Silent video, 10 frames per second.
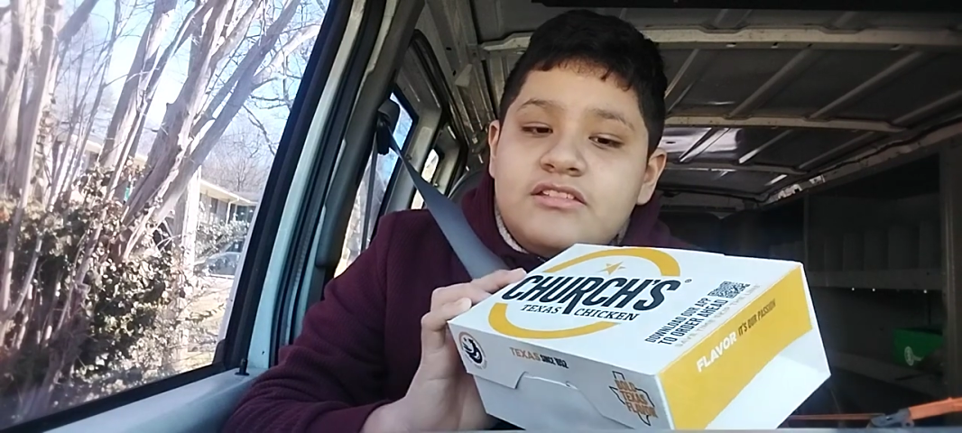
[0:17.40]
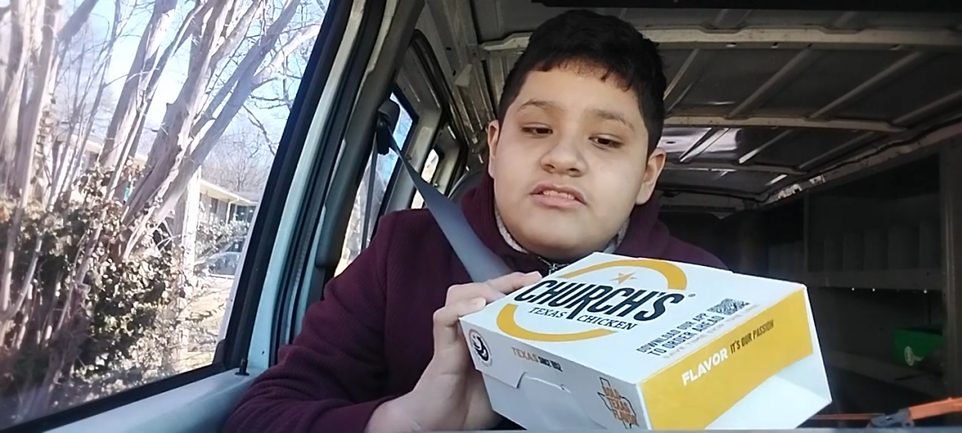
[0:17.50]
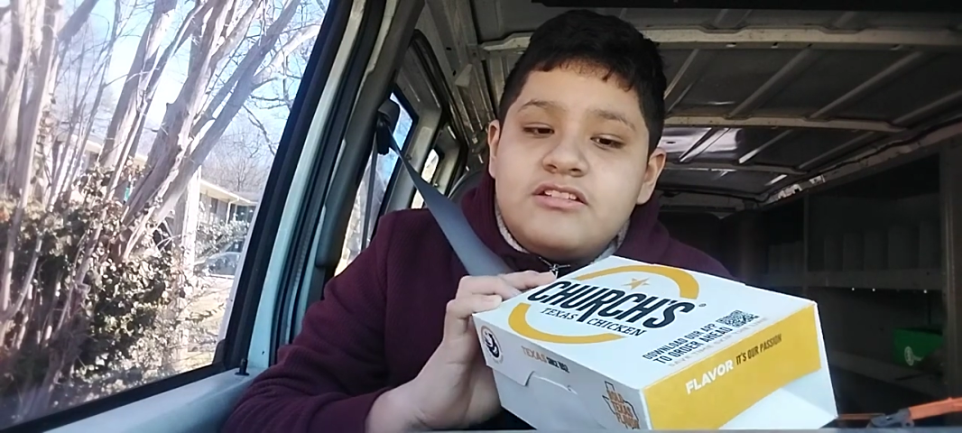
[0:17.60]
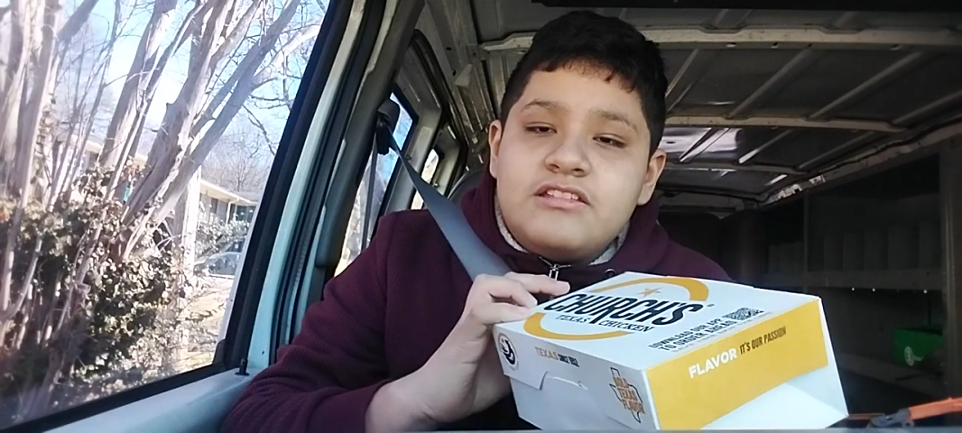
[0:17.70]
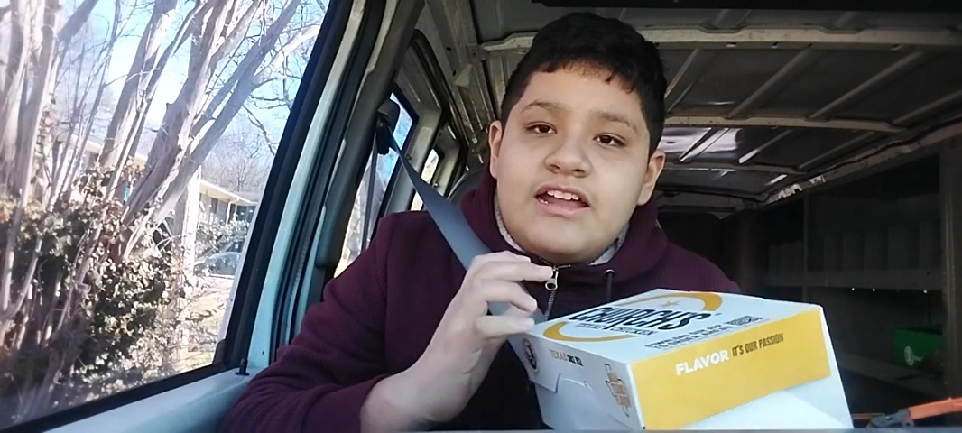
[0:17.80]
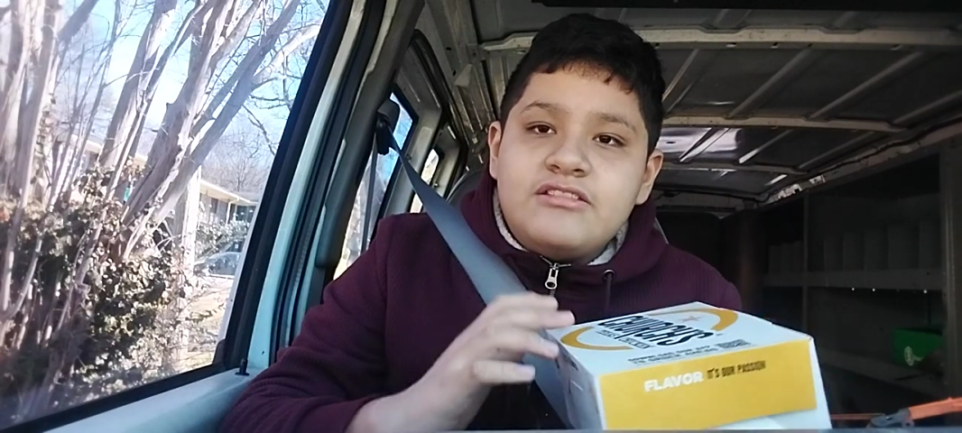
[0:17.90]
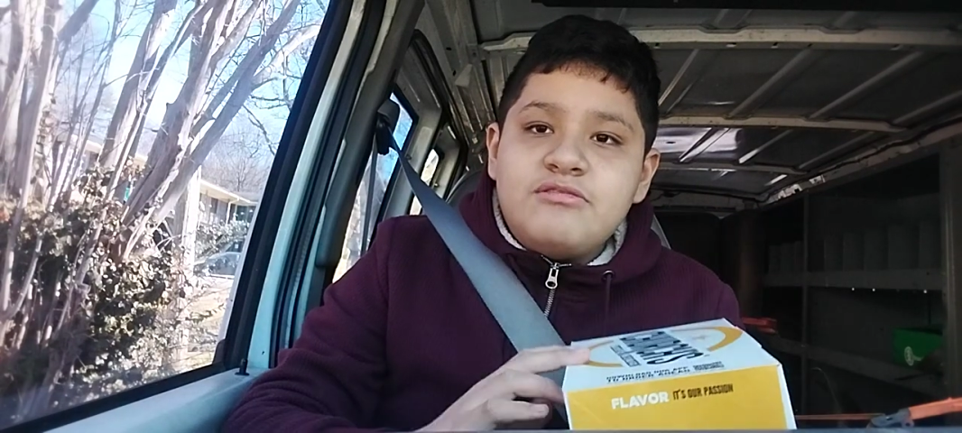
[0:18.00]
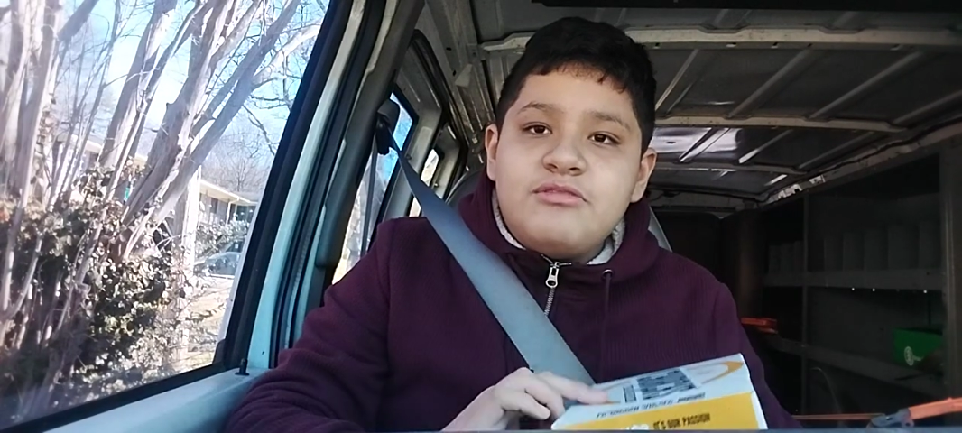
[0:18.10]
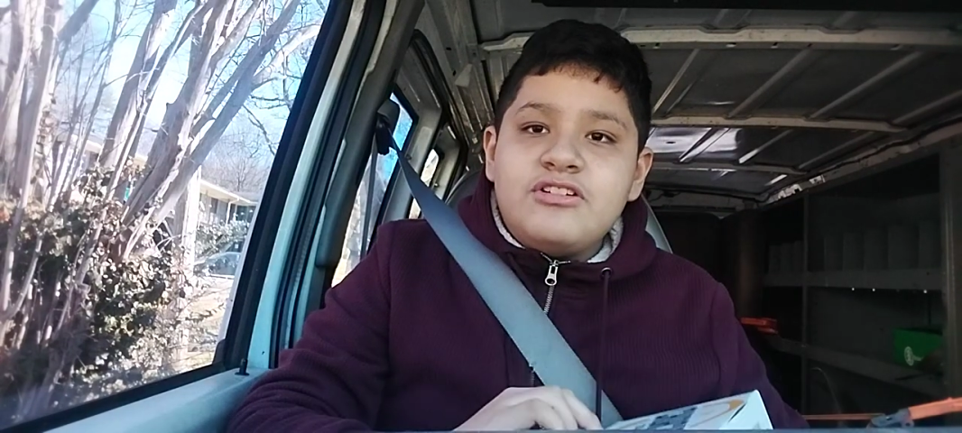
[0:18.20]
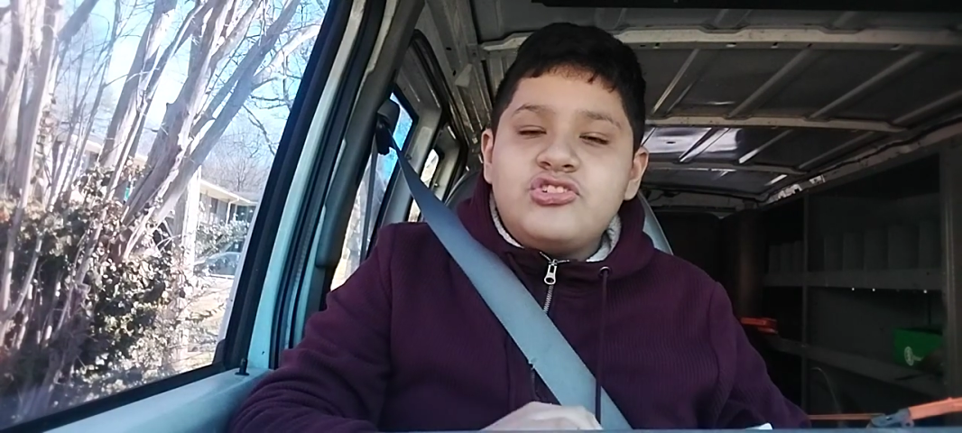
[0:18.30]
So that's
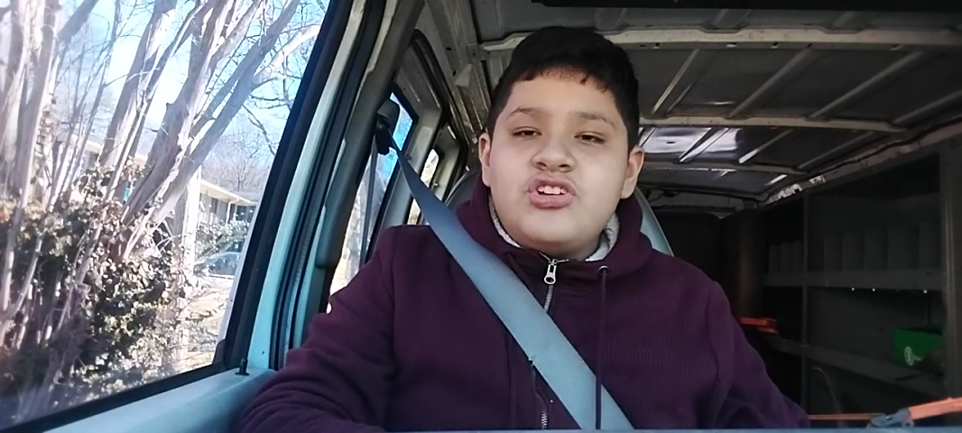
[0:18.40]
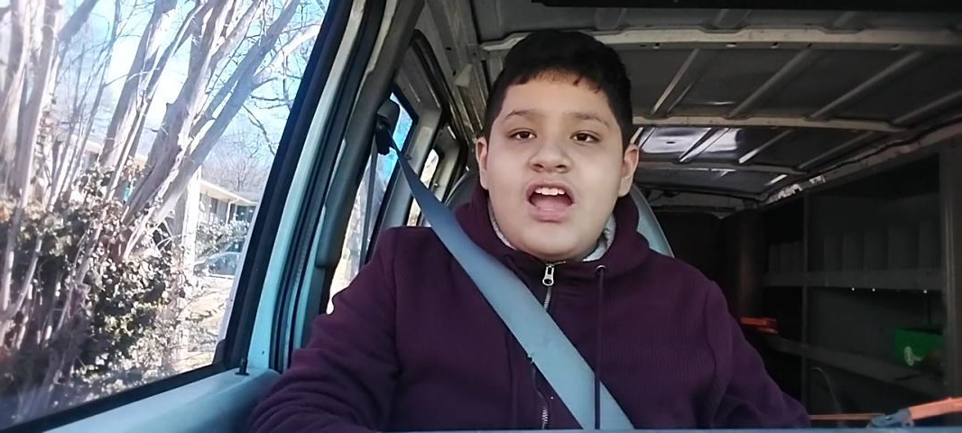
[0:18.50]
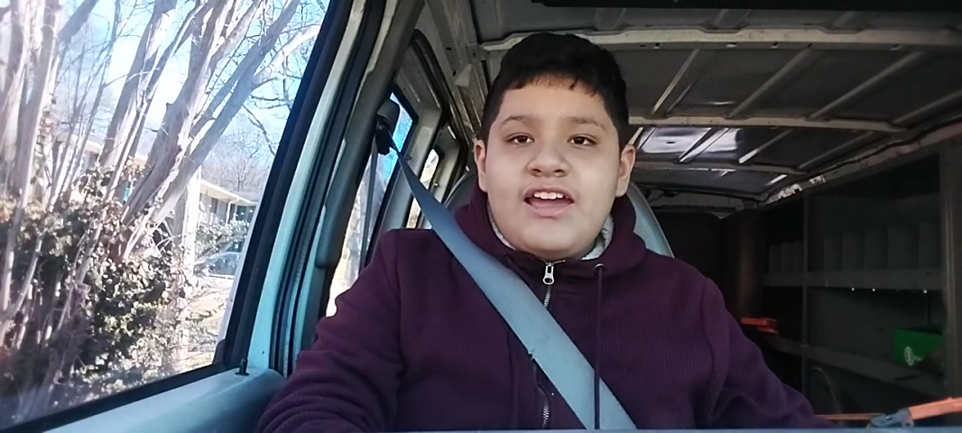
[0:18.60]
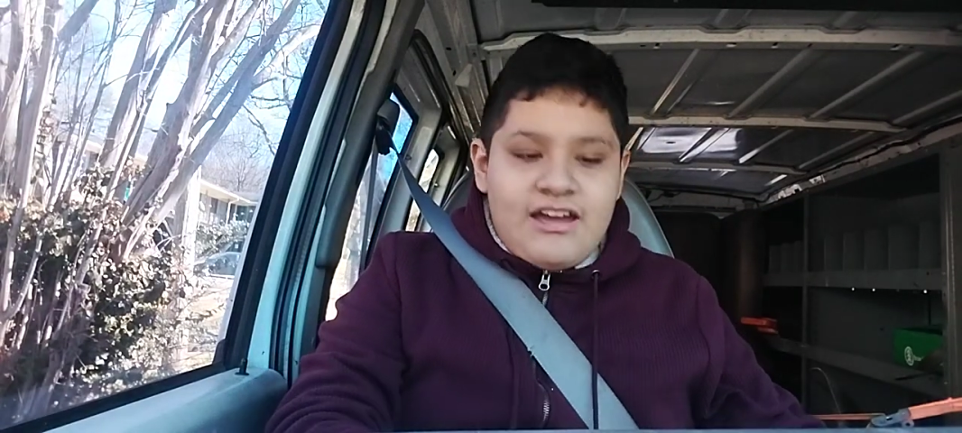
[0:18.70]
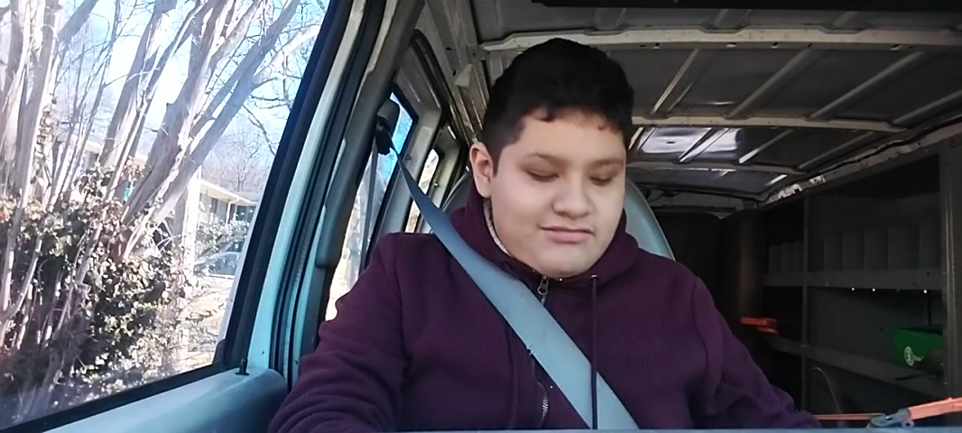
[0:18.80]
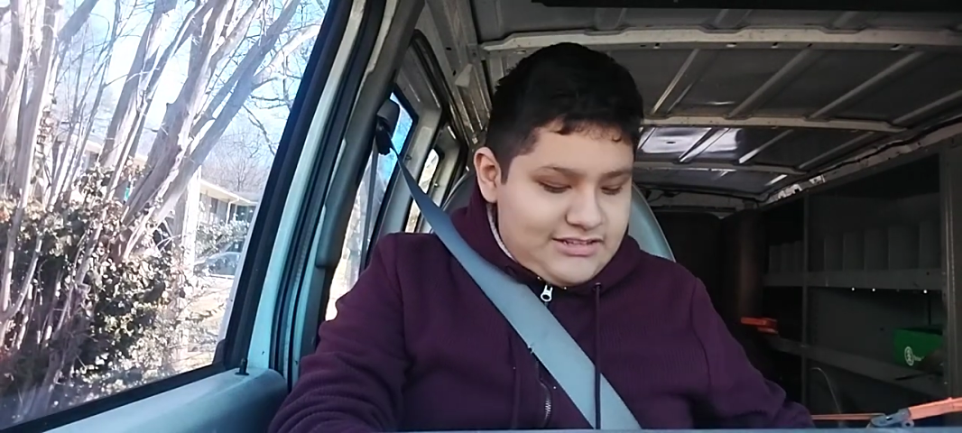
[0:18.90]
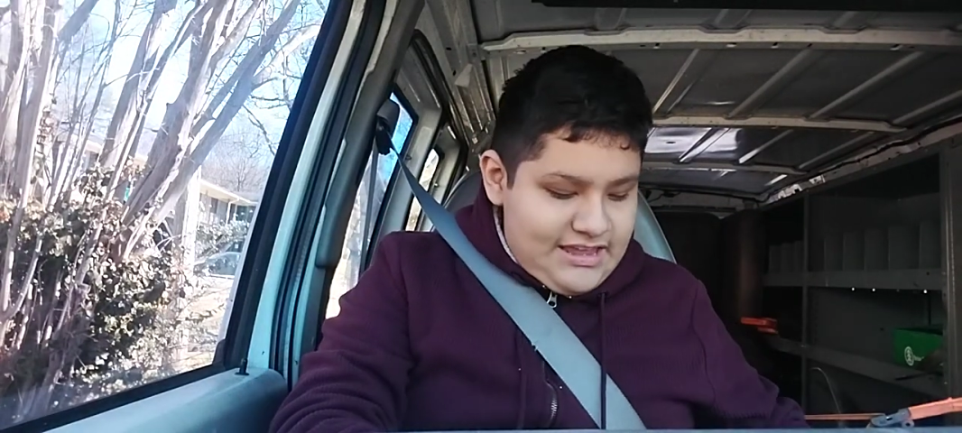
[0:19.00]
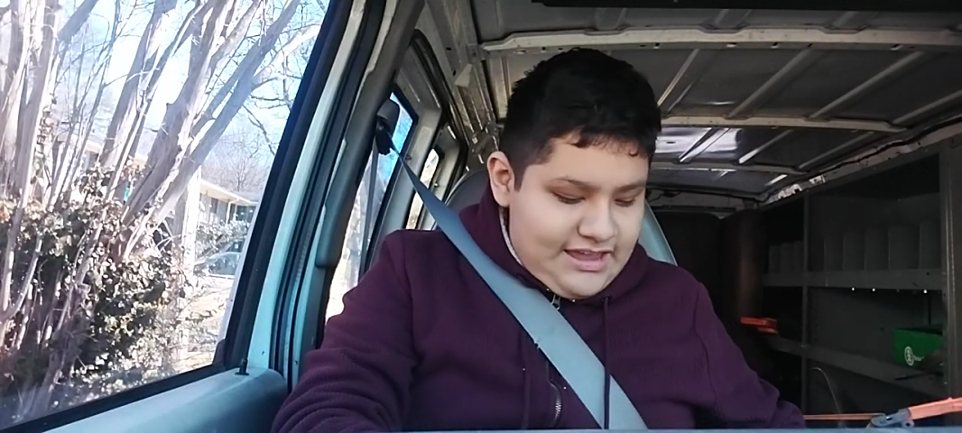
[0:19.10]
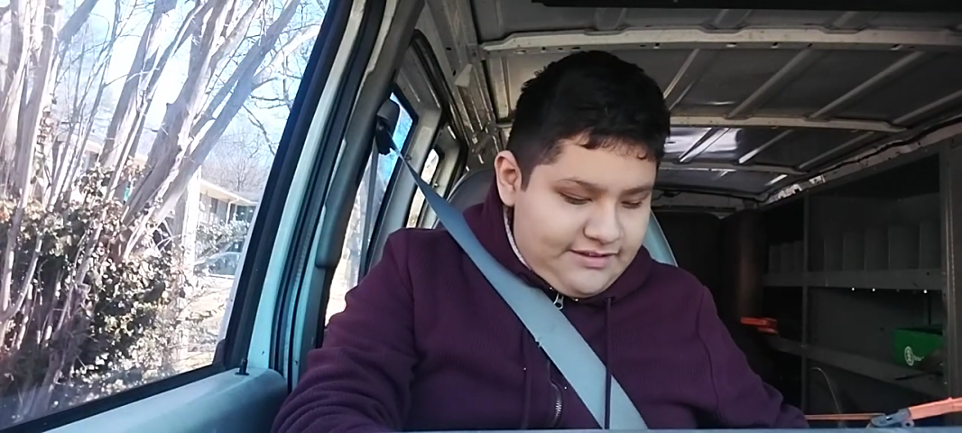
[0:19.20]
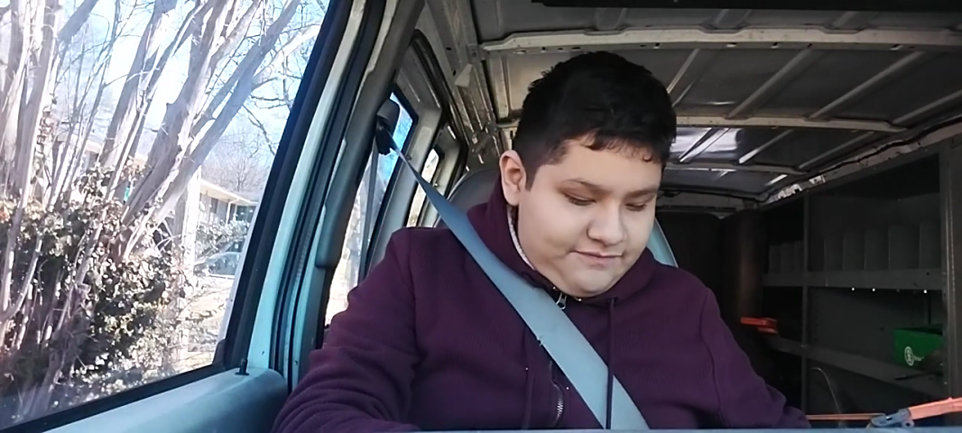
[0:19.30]
what we're going to try out
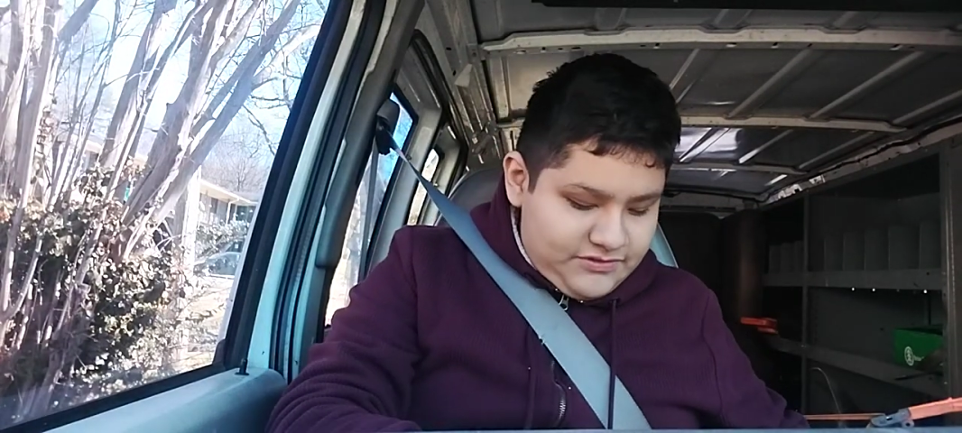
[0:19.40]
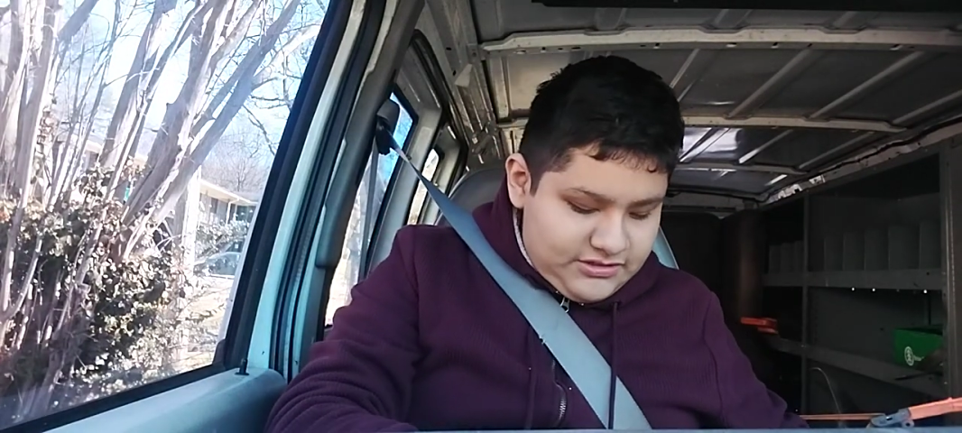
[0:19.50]
today.